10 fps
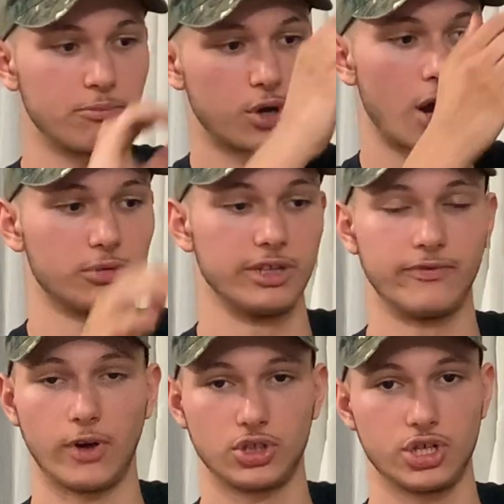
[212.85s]
properly
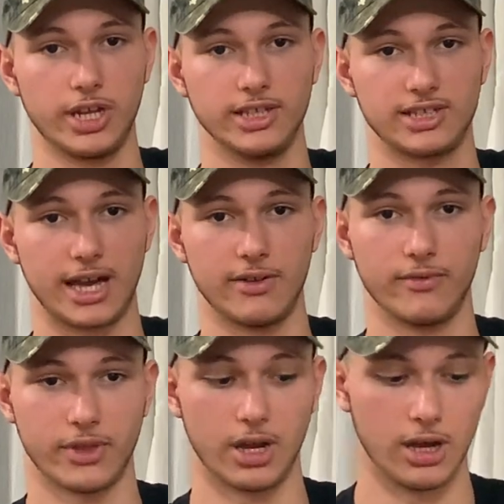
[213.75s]
function inside
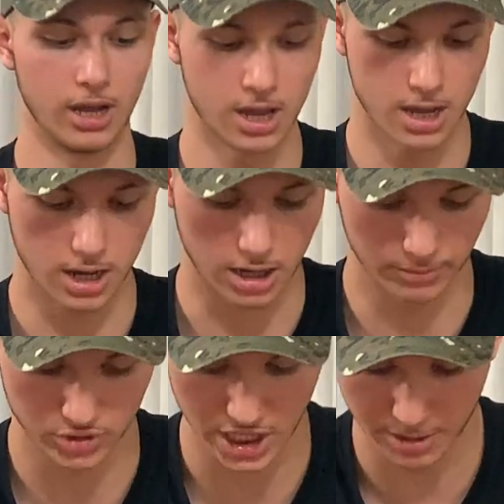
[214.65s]
of the
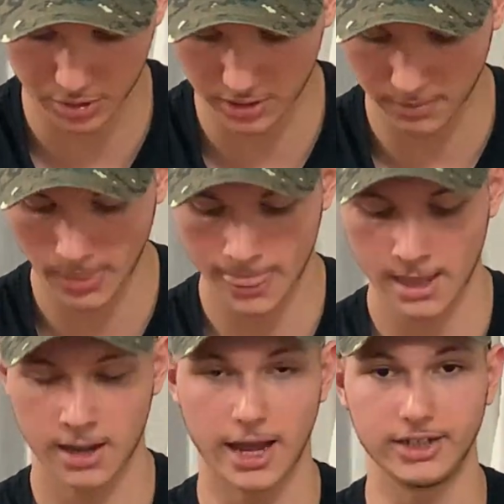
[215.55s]
chamber.
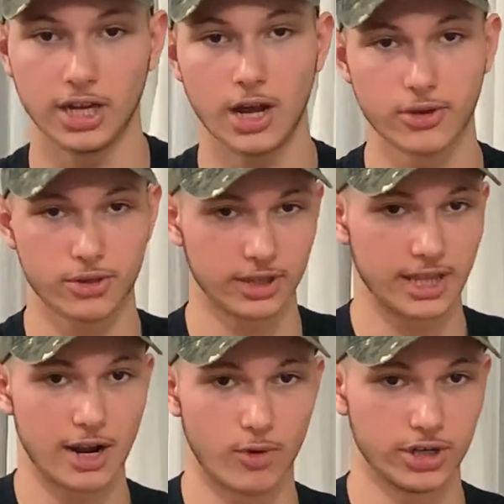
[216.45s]
And the other thing
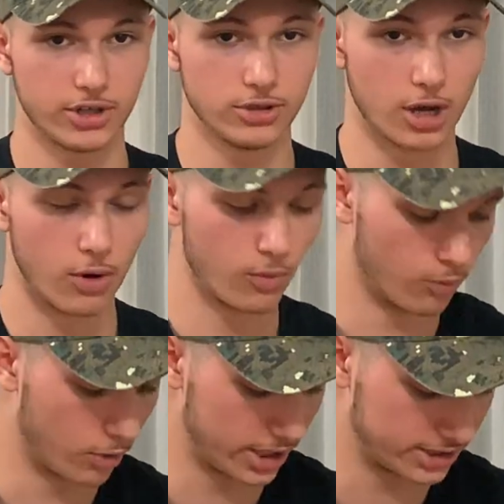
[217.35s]
that I wanted to note
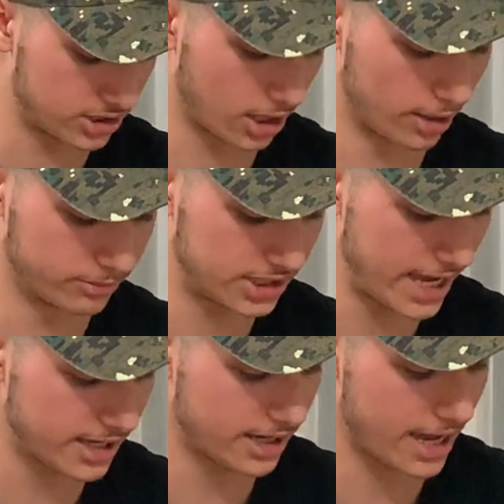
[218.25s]
was
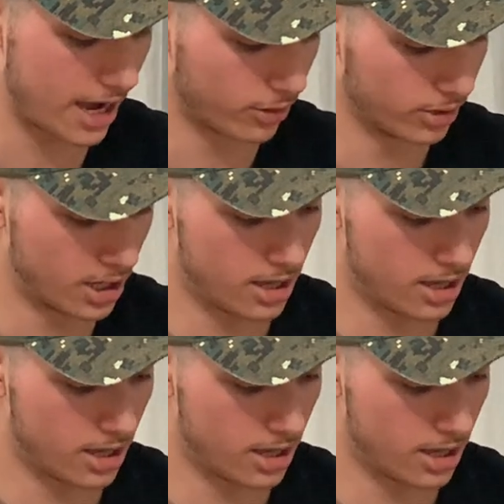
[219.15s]
taking out